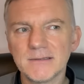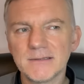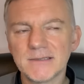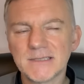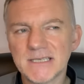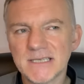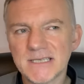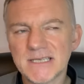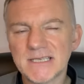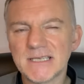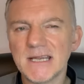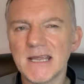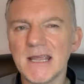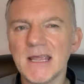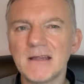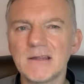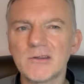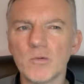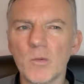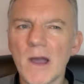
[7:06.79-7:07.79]
to
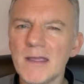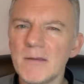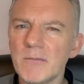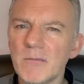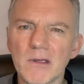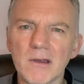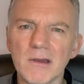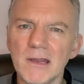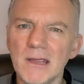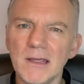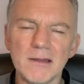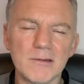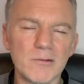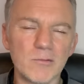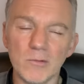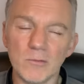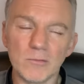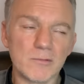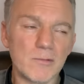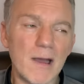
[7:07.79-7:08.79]
see Dwight
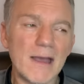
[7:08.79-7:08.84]
McNeil,